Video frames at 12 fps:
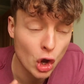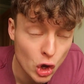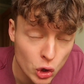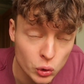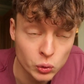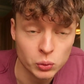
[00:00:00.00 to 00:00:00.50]

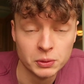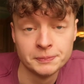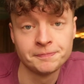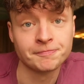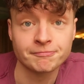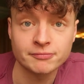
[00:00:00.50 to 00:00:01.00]
2
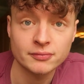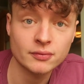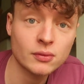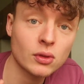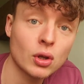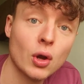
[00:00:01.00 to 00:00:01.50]

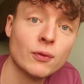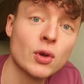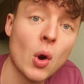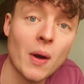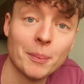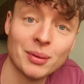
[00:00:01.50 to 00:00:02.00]
of
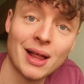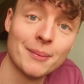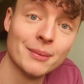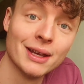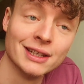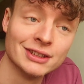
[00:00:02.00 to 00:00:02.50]
going
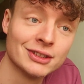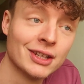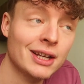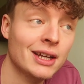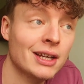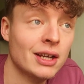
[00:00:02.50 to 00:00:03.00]
plant-based,
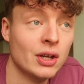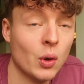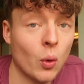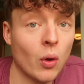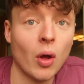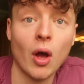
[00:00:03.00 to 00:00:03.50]

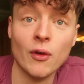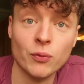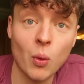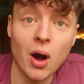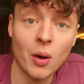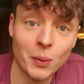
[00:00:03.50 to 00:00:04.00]
of
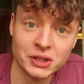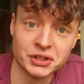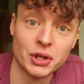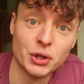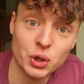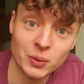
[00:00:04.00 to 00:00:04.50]
what I wish
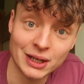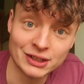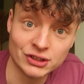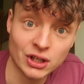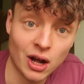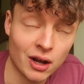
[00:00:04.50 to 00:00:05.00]
I knew when I
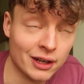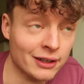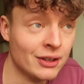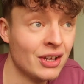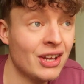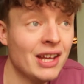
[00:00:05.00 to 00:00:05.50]
started,
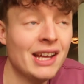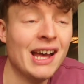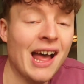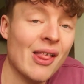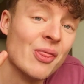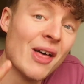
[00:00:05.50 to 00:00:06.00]

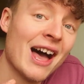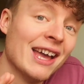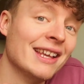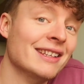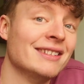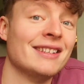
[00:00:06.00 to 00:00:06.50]
and that
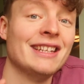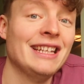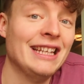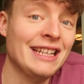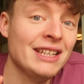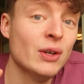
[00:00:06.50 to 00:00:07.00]
is
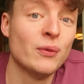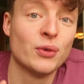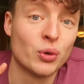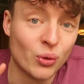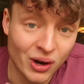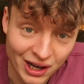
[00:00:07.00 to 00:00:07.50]
eat a
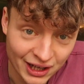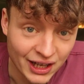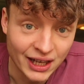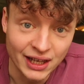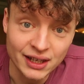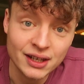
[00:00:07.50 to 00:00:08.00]

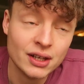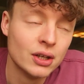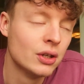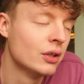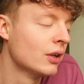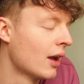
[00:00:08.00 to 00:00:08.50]
variety.
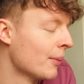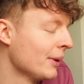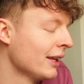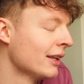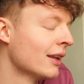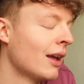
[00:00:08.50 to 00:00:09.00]
I
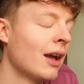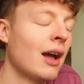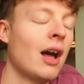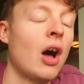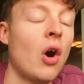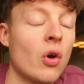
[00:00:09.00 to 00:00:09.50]
mean,
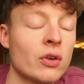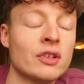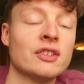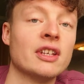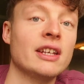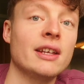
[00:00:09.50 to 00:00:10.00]

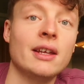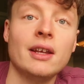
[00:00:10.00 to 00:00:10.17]
honestly,